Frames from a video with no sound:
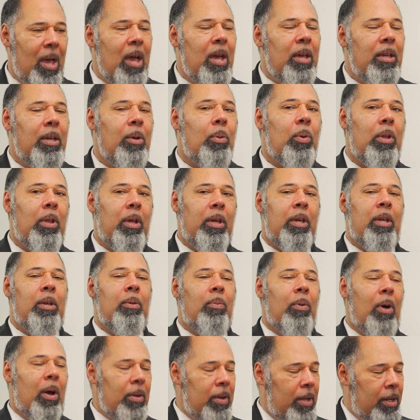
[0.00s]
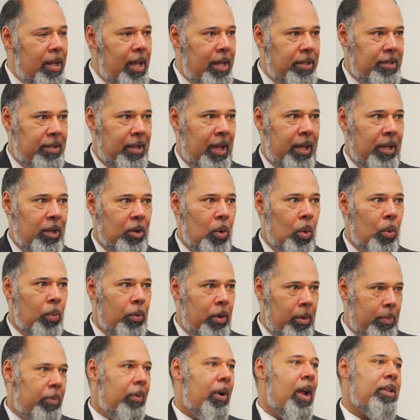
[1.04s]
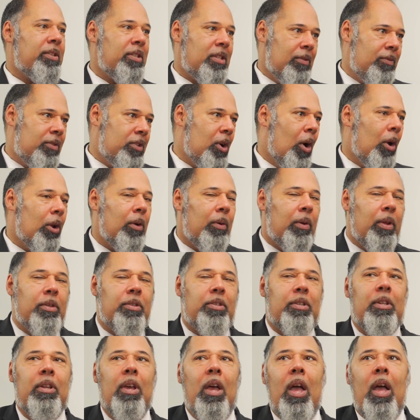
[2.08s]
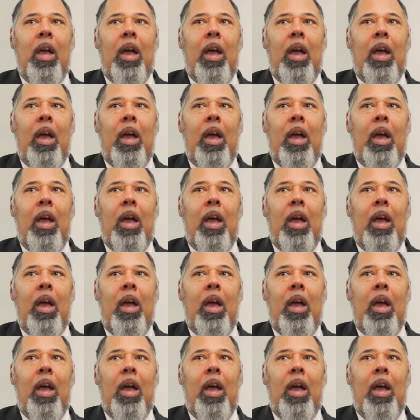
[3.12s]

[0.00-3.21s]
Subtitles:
He wrote an essay called Repressive Tolerance, and